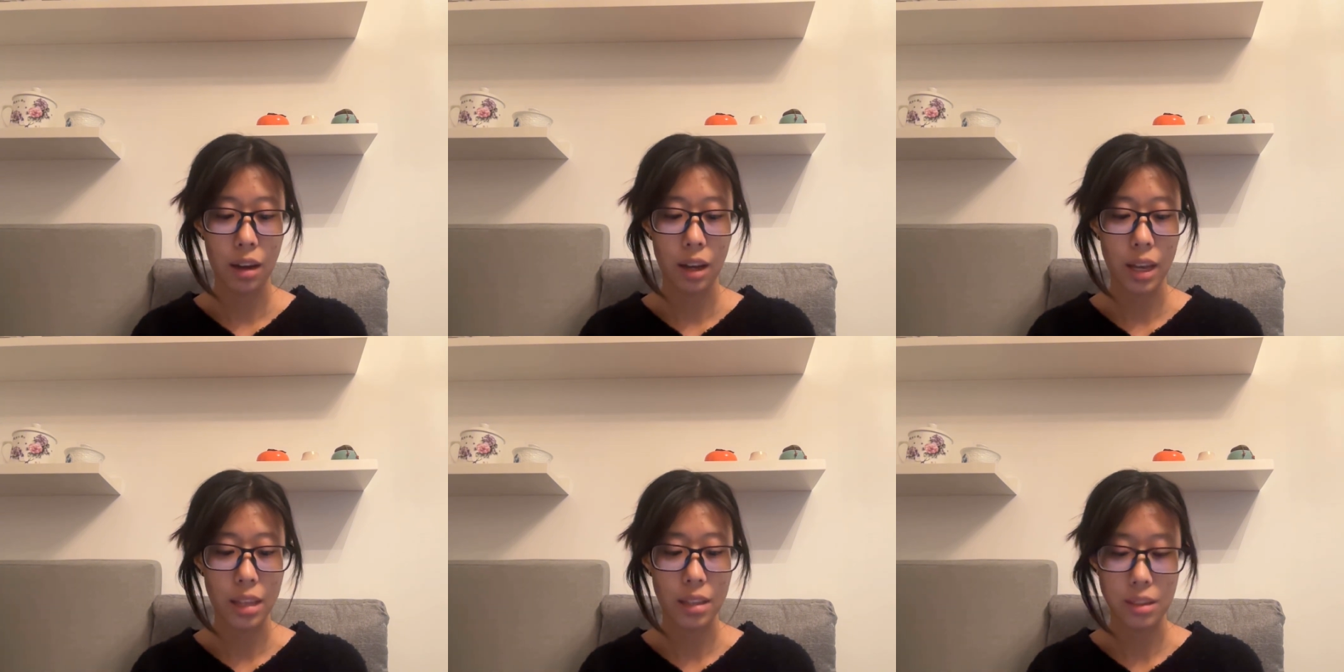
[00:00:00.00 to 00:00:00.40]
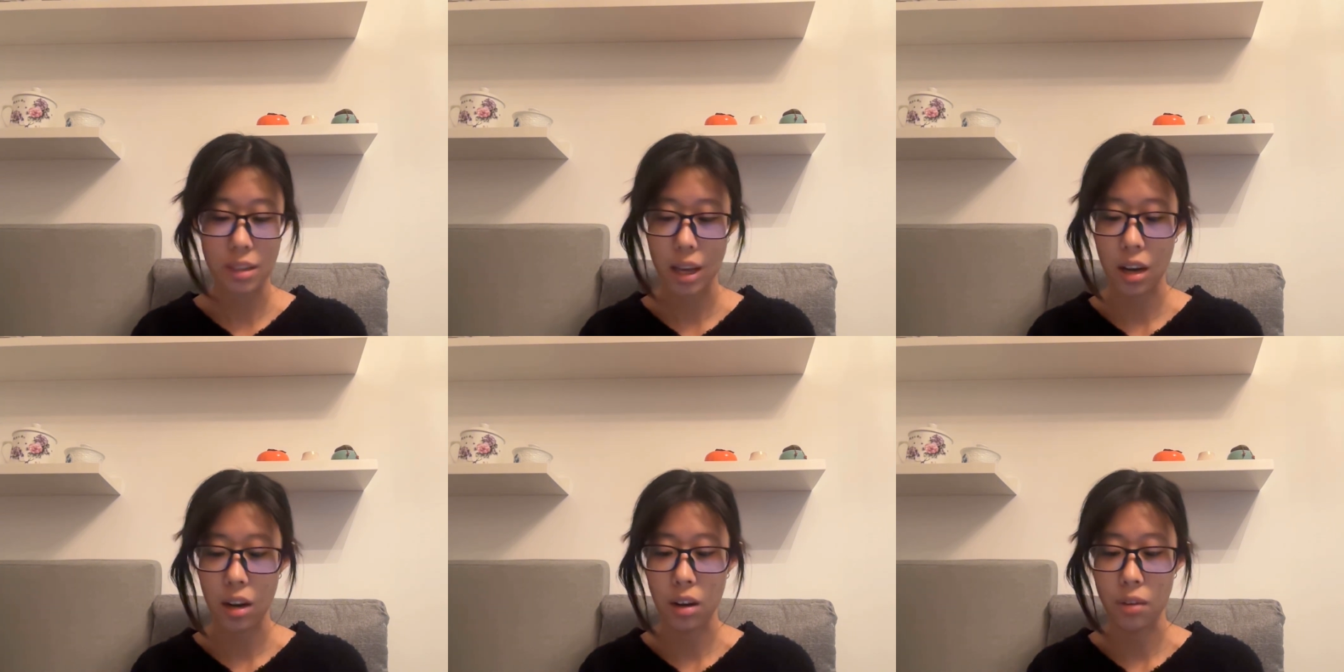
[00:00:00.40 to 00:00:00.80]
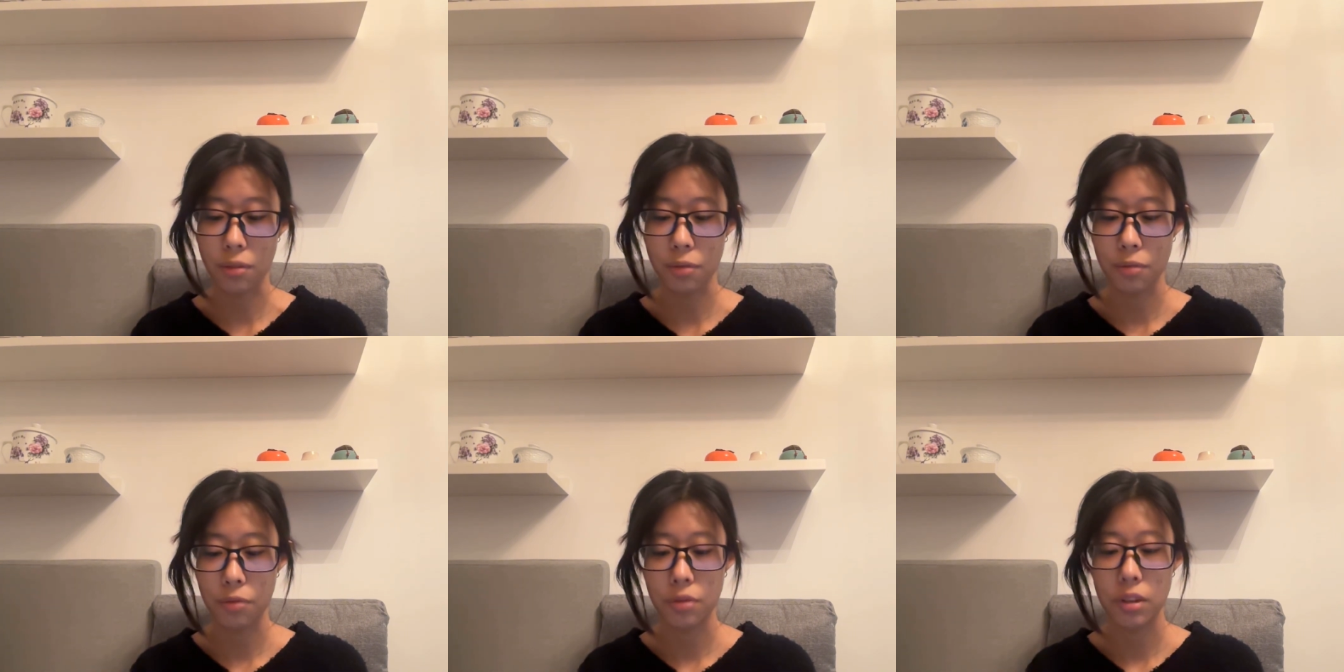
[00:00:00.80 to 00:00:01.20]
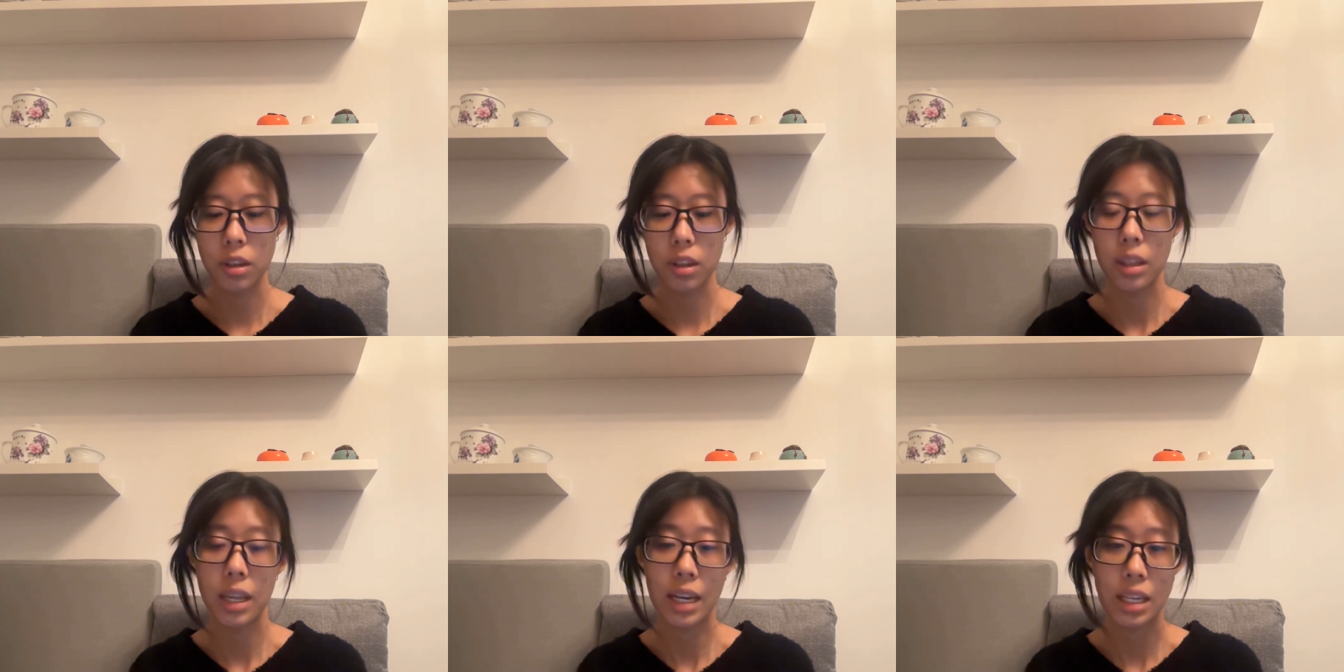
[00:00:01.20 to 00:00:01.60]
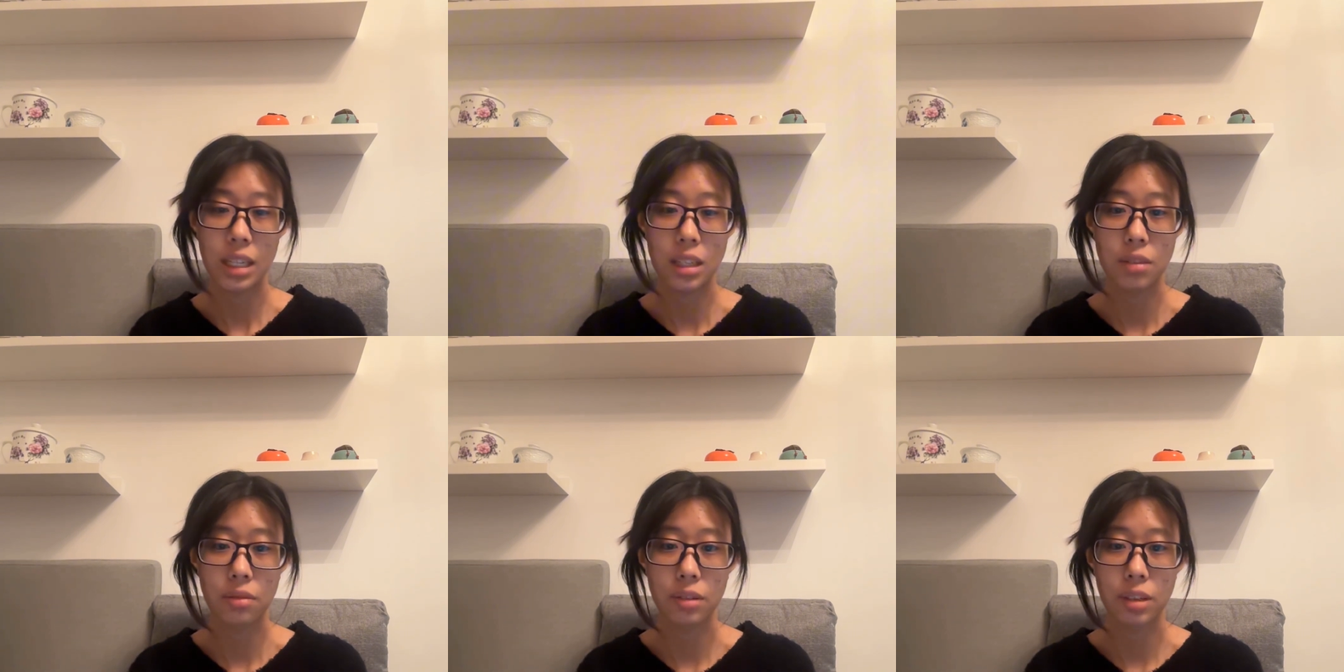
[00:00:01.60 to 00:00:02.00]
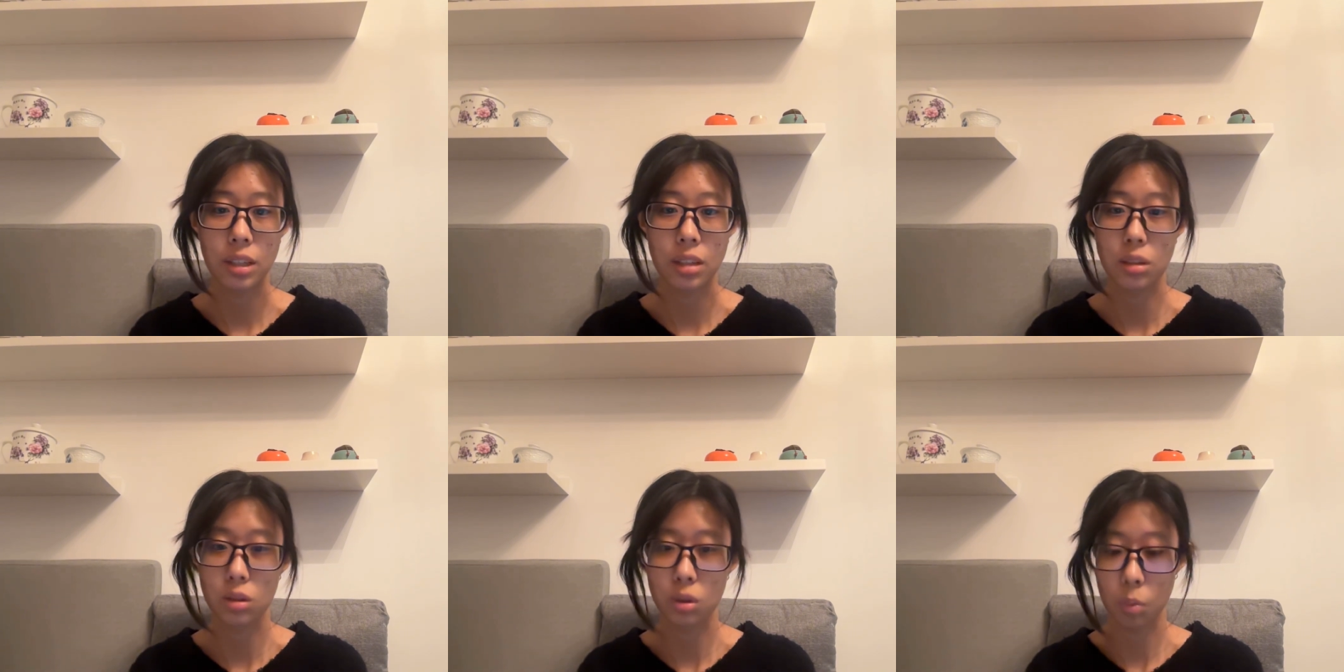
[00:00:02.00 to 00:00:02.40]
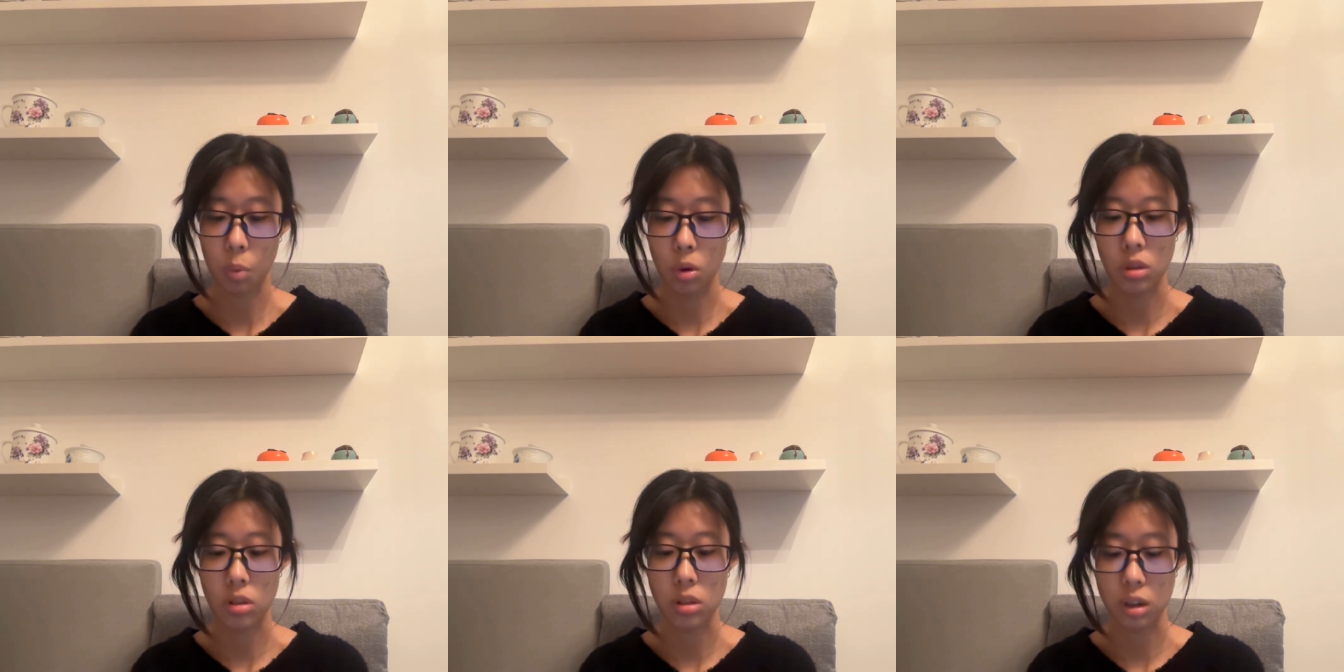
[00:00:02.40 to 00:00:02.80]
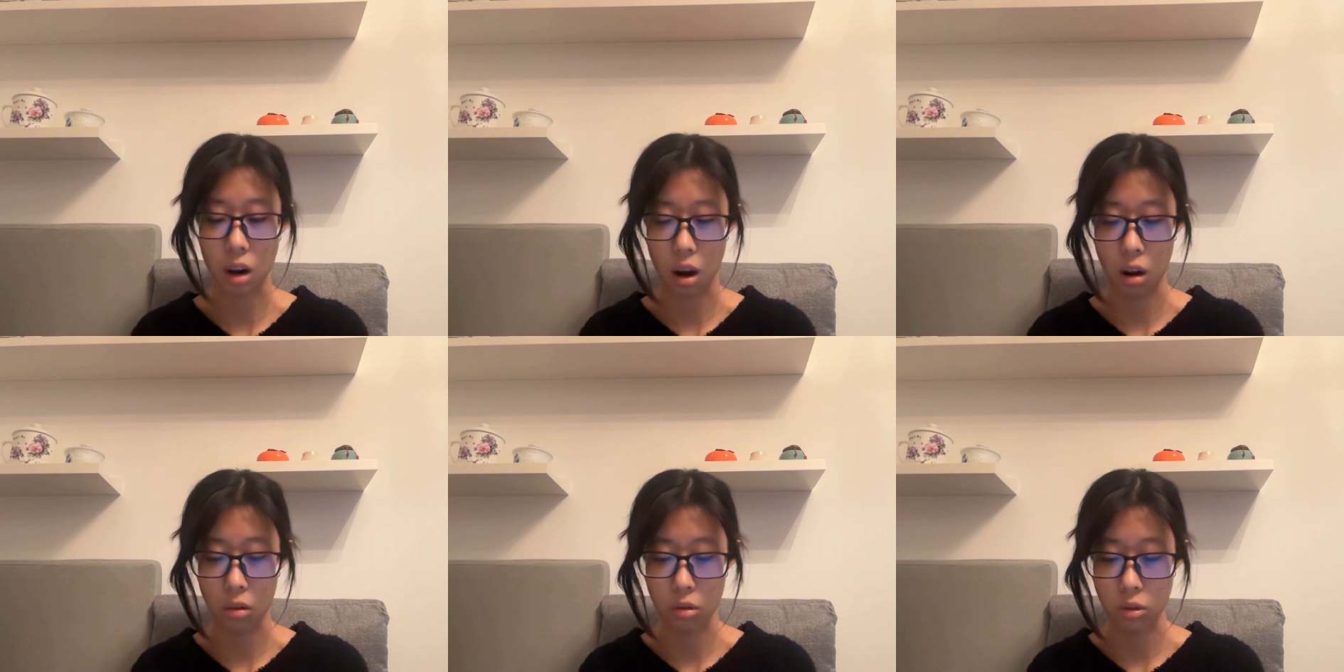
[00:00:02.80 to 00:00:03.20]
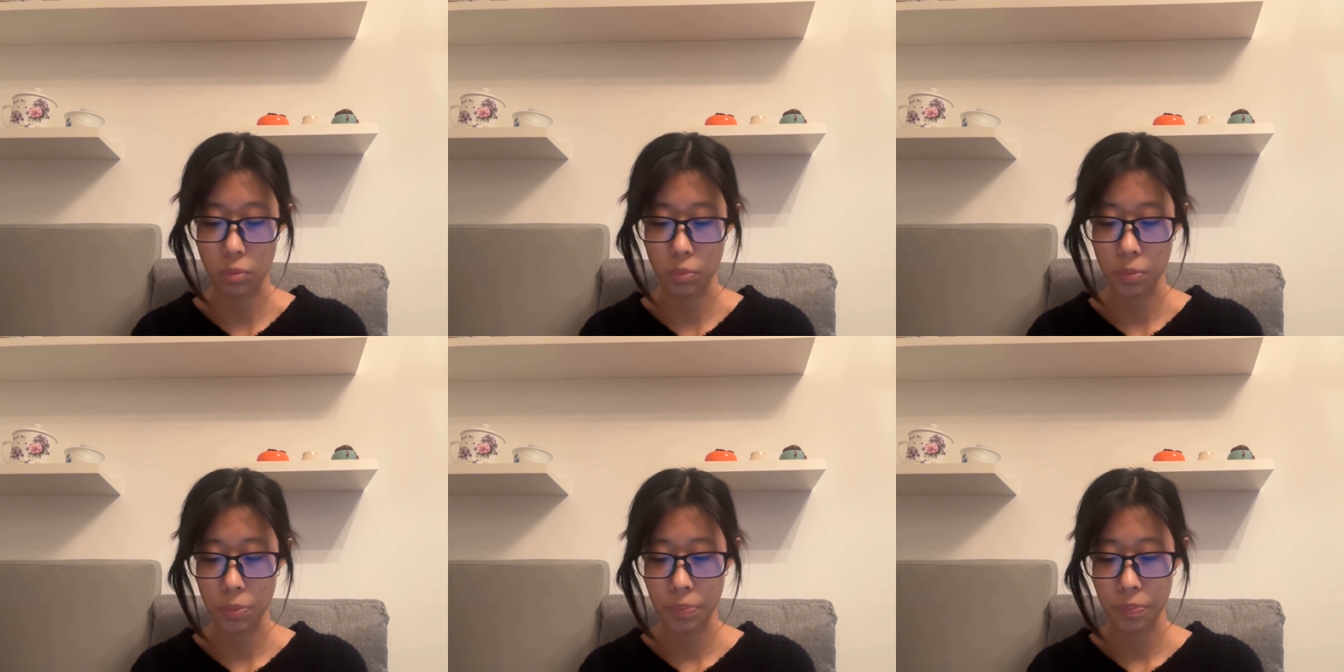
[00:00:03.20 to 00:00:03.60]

instead of the negativity towards their outgroup.